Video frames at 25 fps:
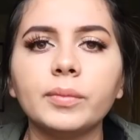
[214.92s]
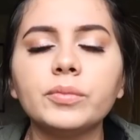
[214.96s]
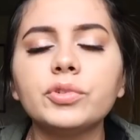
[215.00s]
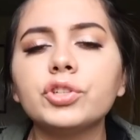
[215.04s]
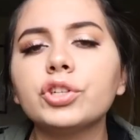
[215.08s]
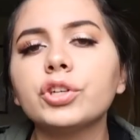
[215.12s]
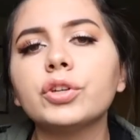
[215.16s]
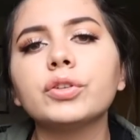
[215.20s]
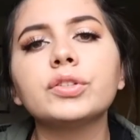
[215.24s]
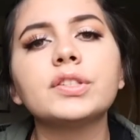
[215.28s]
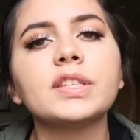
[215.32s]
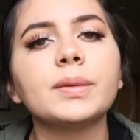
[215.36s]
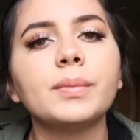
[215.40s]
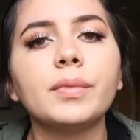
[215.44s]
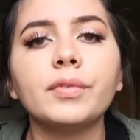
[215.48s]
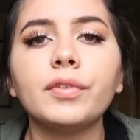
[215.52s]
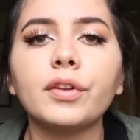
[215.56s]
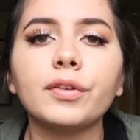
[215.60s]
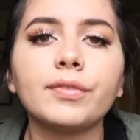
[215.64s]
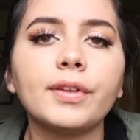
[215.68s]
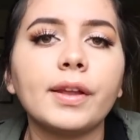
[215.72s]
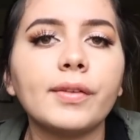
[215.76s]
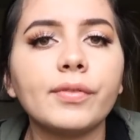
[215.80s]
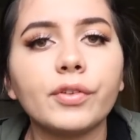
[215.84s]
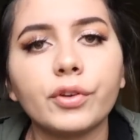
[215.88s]
I'm sure some of
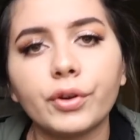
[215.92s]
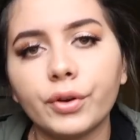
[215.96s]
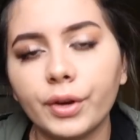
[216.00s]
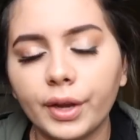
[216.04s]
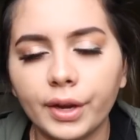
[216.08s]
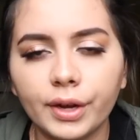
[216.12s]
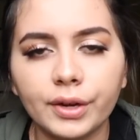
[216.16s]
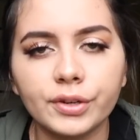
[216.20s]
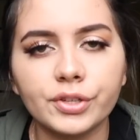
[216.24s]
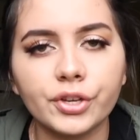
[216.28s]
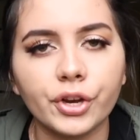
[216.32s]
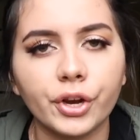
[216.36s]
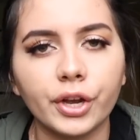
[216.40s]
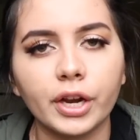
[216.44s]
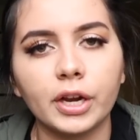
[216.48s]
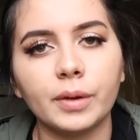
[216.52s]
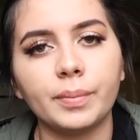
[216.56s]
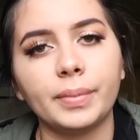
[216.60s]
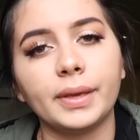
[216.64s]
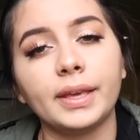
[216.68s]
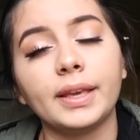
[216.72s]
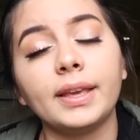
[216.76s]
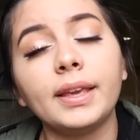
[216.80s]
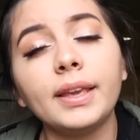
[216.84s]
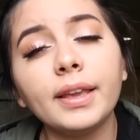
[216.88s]
your favorite creators are gonna
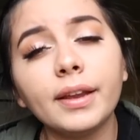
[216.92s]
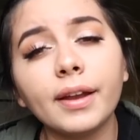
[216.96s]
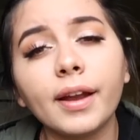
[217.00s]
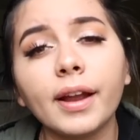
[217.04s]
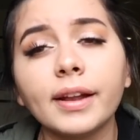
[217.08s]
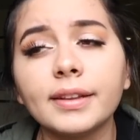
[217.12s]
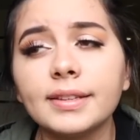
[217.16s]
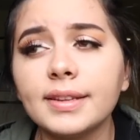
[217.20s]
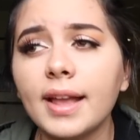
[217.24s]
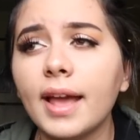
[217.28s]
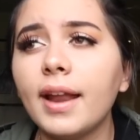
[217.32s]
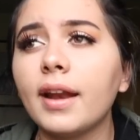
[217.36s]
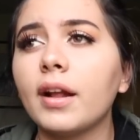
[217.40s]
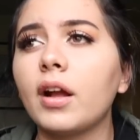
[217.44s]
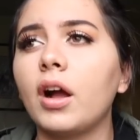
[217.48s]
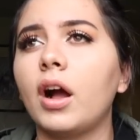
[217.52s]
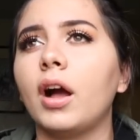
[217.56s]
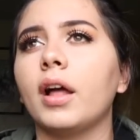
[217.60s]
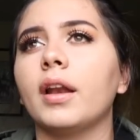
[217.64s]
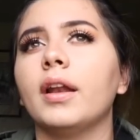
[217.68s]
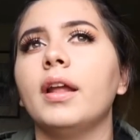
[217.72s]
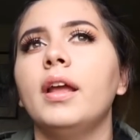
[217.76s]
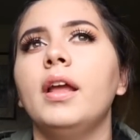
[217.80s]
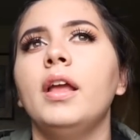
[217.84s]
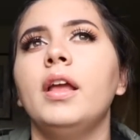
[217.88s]
be here at
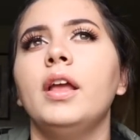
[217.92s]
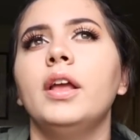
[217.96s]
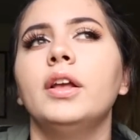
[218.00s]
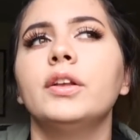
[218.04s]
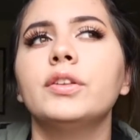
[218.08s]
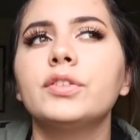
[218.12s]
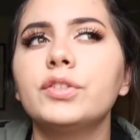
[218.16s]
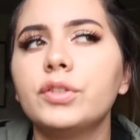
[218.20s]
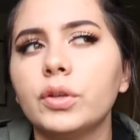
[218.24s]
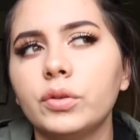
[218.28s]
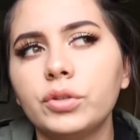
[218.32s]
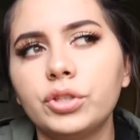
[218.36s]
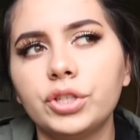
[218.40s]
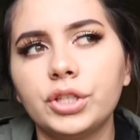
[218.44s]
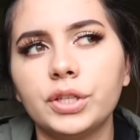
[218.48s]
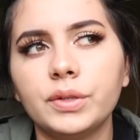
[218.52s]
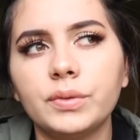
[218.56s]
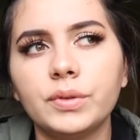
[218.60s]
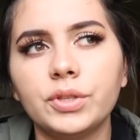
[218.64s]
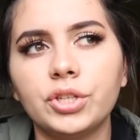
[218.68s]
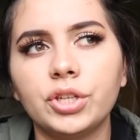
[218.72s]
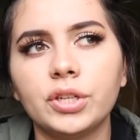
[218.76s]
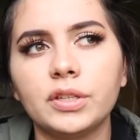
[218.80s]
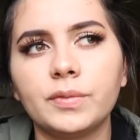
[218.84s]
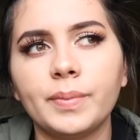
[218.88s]
TanaCon. So she
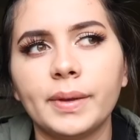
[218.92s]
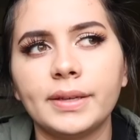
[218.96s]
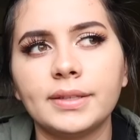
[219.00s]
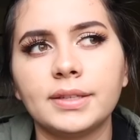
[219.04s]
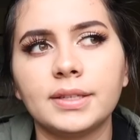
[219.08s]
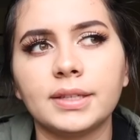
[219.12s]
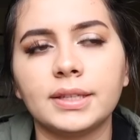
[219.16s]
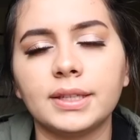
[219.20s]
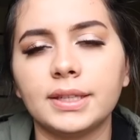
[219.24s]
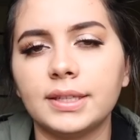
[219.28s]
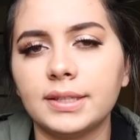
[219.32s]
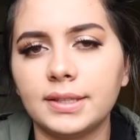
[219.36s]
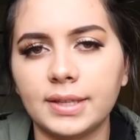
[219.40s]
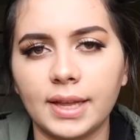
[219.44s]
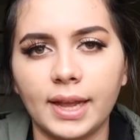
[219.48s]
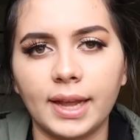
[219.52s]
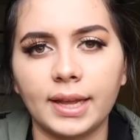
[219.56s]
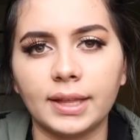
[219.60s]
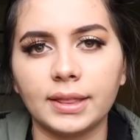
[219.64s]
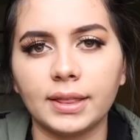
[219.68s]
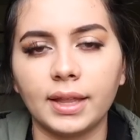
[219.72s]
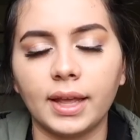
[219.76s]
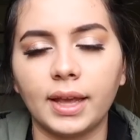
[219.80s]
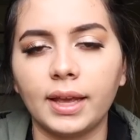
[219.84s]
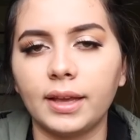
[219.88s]
was just basically
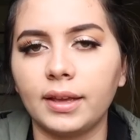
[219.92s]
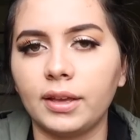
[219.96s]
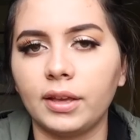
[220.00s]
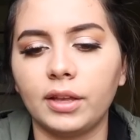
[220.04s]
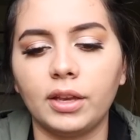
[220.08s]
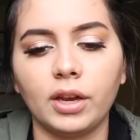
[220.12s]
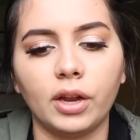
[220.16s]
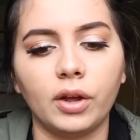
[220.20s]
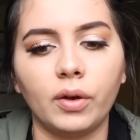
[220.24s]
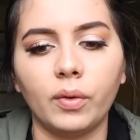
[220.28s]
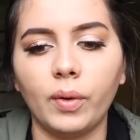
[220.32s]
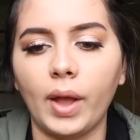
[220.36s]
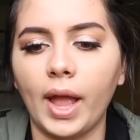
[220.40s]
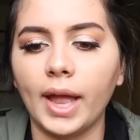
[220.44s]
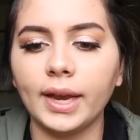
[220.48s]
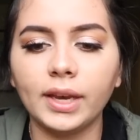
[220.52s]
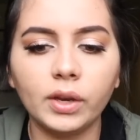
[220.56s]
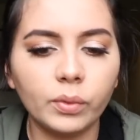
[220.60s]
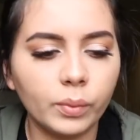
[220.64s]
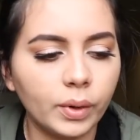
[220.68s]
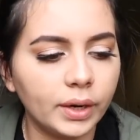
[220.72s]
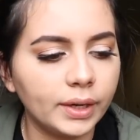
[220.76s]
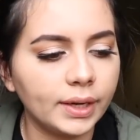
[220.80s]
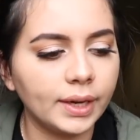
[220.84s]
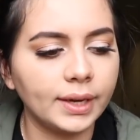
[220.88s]
saying, like, you know,
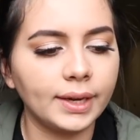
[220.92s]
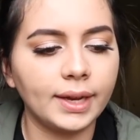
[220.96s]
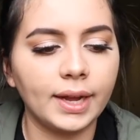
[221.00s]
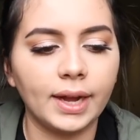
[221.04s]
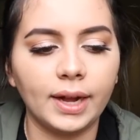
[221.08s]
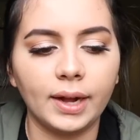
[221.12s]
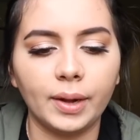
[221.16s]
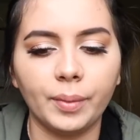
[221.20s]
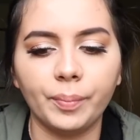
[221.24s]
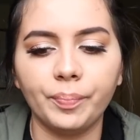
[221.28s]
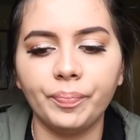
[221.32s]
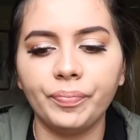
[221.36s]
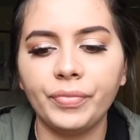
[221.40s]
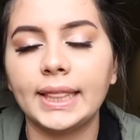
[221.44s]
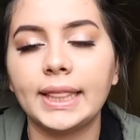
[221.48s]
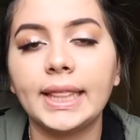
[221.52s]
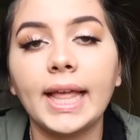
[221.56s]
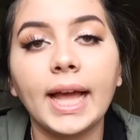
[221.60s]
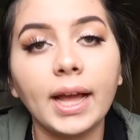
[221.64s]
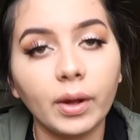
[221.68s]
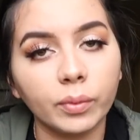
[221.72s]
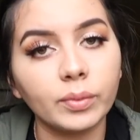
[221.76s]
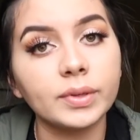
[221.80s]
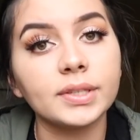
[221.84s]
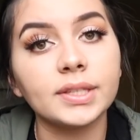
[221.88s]
anyone can come.
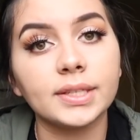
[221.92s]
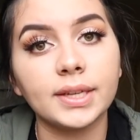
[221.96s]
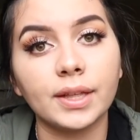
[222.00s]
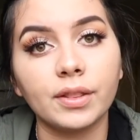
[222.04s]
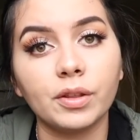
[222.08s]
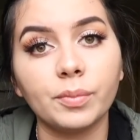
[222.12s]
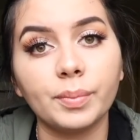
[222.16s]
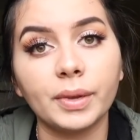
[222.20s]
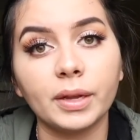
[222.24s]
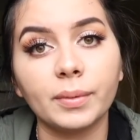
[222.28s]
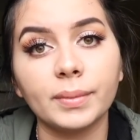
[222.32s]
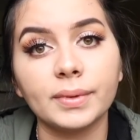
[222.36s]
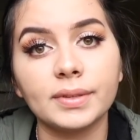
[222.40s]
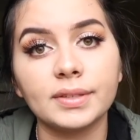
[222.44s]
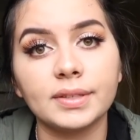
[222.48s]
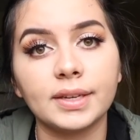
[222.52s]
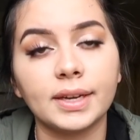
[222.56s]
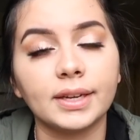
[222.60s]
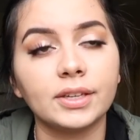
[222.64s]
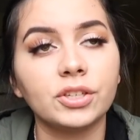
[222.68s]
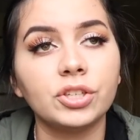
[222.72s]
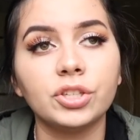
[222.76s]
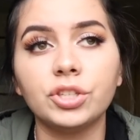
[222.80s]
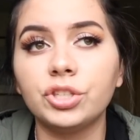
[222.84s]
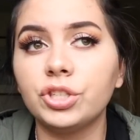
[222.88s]
That was another big
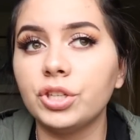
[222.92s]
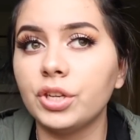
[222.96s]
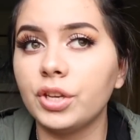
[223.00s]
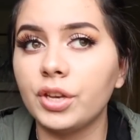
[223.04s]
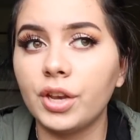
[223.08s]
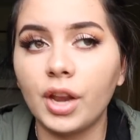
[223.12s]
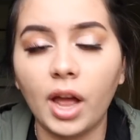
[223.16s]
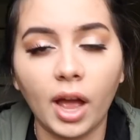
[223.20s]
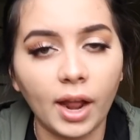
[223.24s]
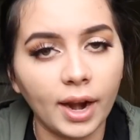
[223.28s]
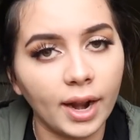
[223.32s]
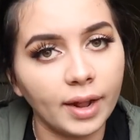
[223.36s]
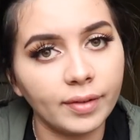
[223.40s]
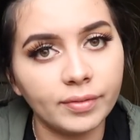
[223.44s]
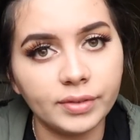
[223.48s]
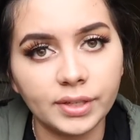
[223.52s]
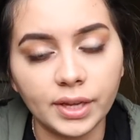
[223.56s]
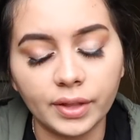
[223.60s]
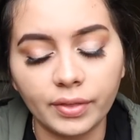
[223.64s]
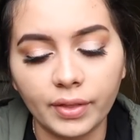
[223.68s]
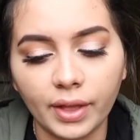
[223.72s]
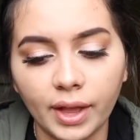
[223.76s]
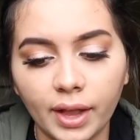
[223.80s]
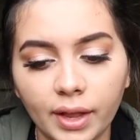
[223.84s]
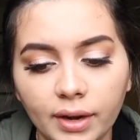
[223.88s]
mistake. She should not have
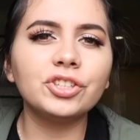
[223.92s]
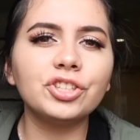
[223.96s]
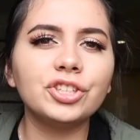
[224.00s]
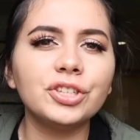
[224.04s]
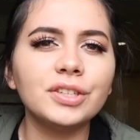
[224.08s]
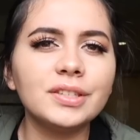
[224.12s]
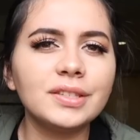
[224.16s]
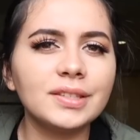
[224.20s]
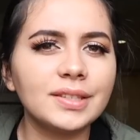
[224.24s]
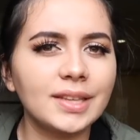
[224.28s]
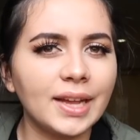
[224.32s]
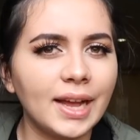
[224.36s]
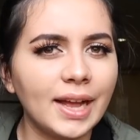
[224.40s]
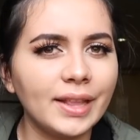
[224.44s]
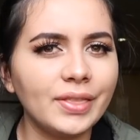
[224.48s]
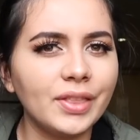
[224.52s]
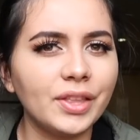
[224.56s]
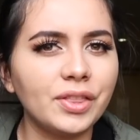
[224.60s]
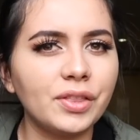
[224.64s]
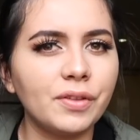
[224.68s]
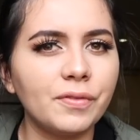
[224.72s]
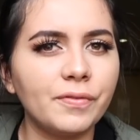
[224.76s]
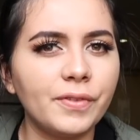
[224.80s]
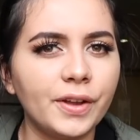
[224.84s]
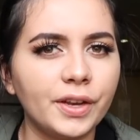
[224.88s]
done that. She said
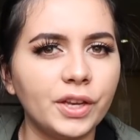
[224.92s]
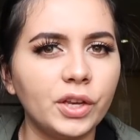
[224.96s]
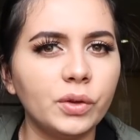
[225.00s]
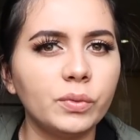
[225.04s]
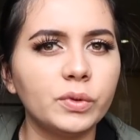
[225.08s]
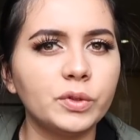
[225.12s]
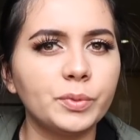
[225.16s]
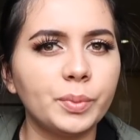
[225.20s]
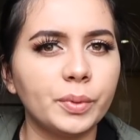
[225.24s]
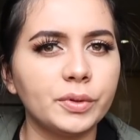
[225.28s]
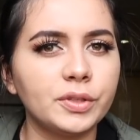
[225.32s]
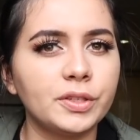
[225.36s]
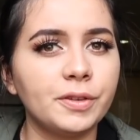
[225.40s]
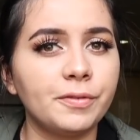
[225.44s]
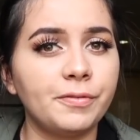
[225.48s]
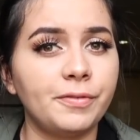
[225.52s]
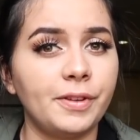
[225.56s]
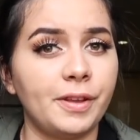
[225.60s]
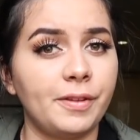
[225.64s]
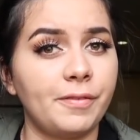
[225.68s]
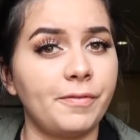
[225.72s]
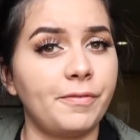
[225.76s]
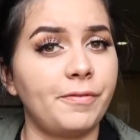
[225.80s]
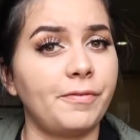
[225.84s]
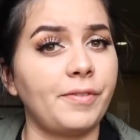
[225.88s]
that the venue was supposed to
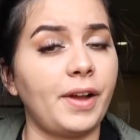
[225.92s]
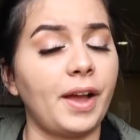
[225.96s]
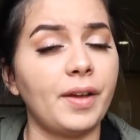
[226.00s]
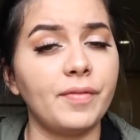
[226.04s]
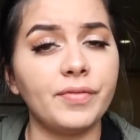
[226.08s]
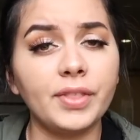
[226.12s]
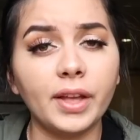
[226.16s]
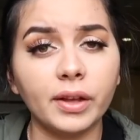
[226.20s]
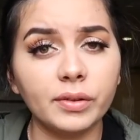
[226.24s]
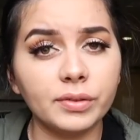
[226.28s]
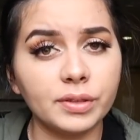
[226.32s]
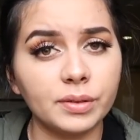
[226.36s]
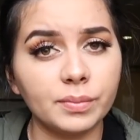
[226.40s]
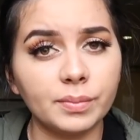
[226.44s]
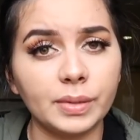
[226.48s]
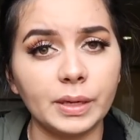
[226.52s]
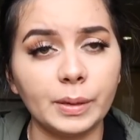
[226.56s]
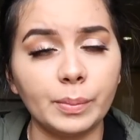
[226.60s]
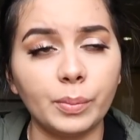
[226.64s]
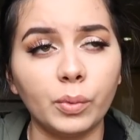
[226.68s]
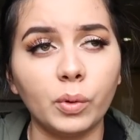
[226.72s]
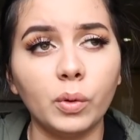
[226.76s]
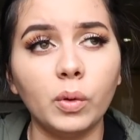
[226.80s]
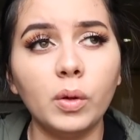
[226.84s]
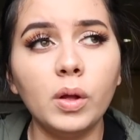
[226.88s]
fit 5,000
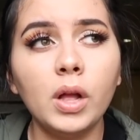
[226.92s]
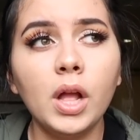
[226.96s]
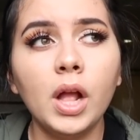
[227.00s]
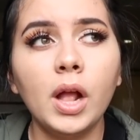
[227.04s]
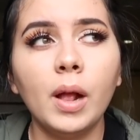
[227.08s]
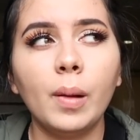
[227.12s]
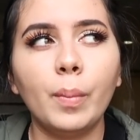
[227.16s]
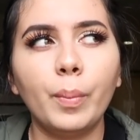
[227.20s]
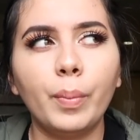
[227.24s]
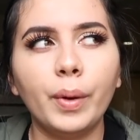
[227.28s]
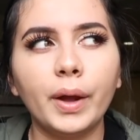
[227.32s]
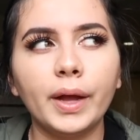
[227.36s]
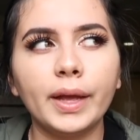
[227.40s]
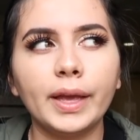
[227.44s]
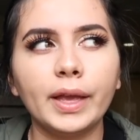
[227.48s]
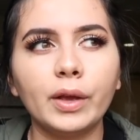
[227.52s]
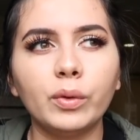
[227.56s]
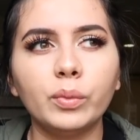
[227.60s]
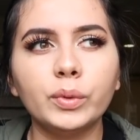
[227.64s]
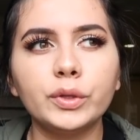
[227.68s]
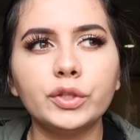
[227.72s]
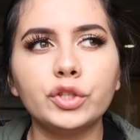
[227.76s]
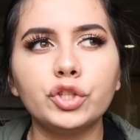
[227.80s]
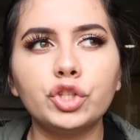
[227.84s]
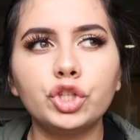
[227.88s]
people, but it
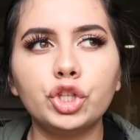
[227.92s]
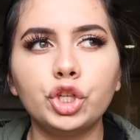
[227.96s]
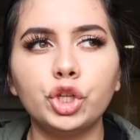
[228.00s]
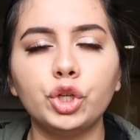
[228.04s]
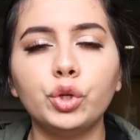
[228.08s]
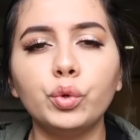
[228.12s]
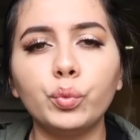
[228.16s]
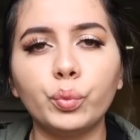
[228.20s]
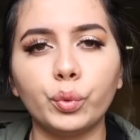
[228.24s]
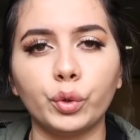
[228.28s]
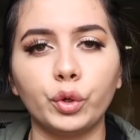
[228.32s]
was two